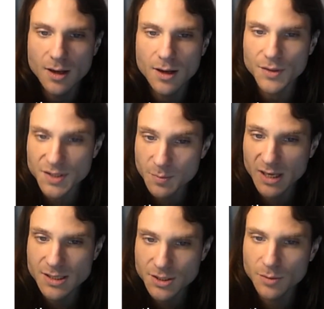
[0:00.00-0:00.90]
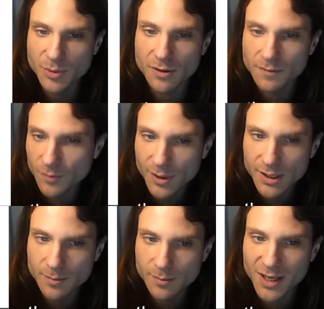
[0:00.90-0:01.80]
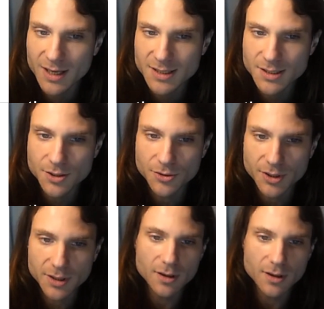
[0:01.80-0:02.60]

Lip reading: The space could be avoided by executing